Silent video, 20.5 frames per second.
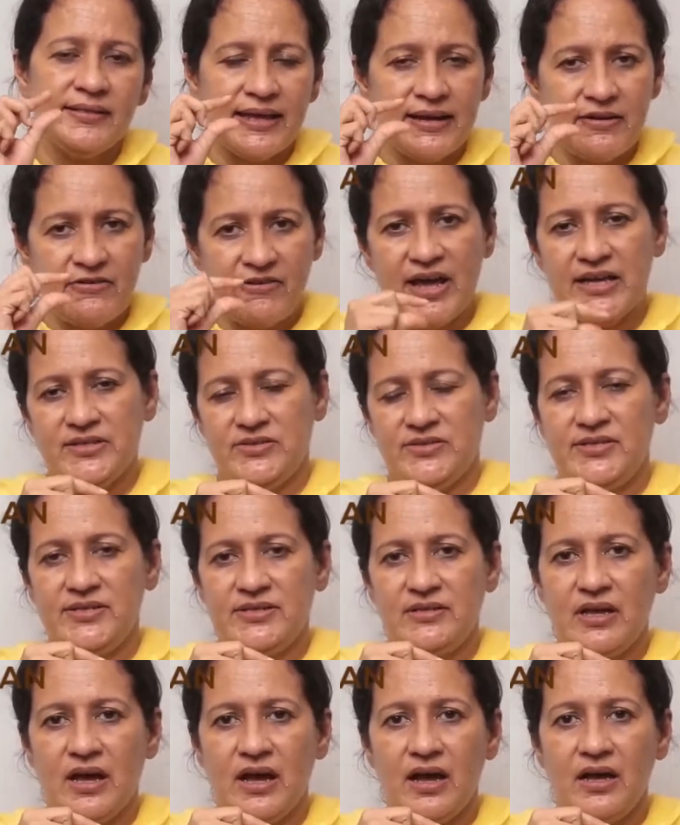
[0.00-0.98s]
and
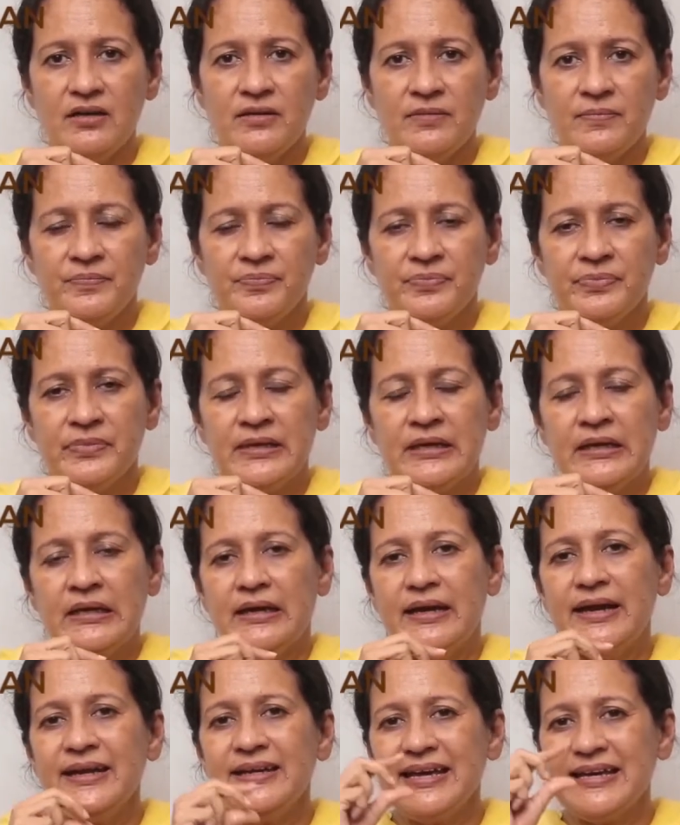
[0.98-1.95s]
Rajasthan,
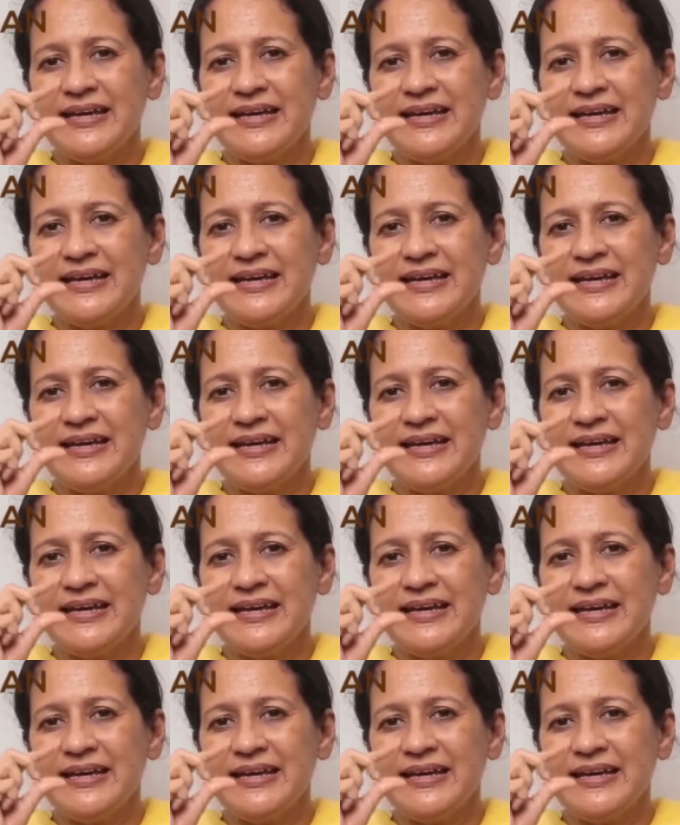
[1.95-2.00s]
it